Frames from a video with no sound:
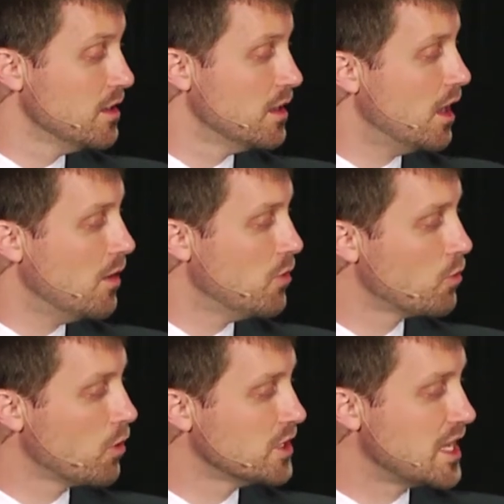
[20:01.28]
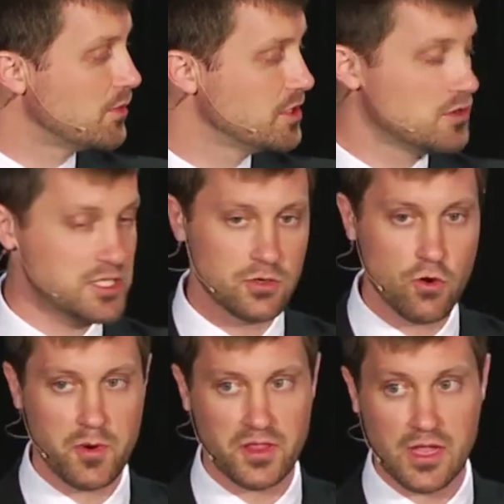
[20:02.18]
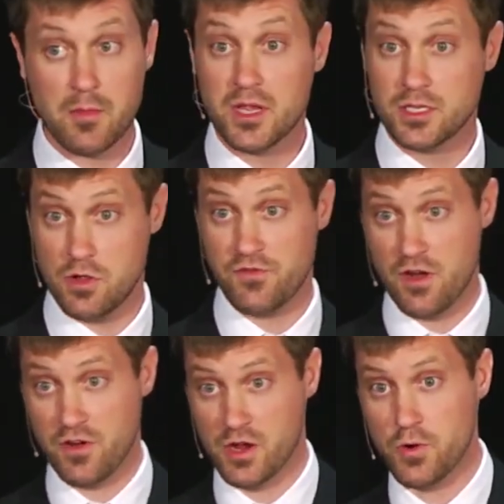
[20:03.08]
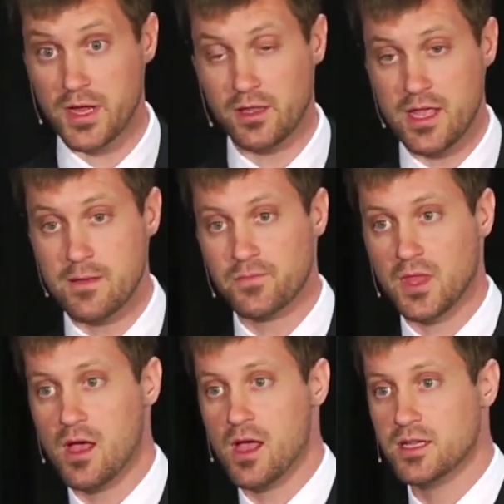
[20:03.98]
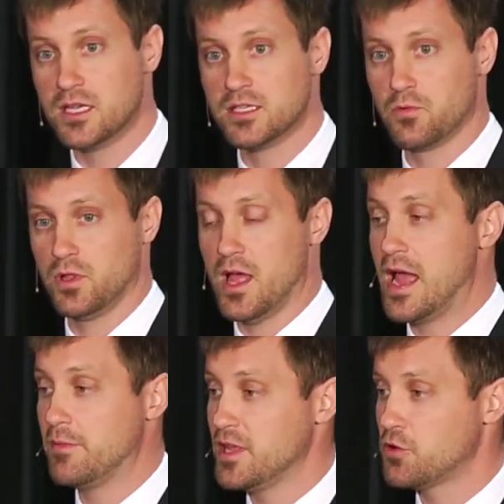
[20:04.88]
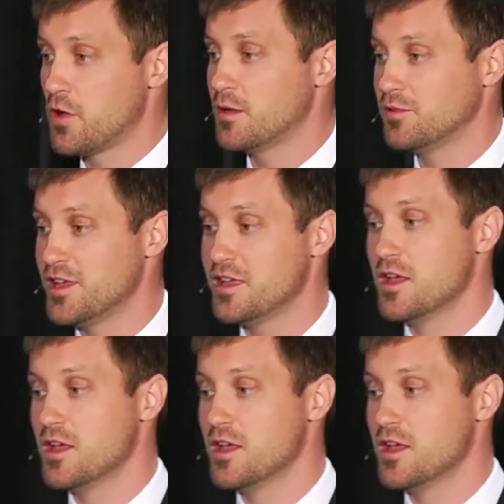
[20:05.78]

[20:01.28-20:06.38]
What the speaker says: What Rory's able to do is incorporate the company, do it very, very quickly. He does it reliably, credibly,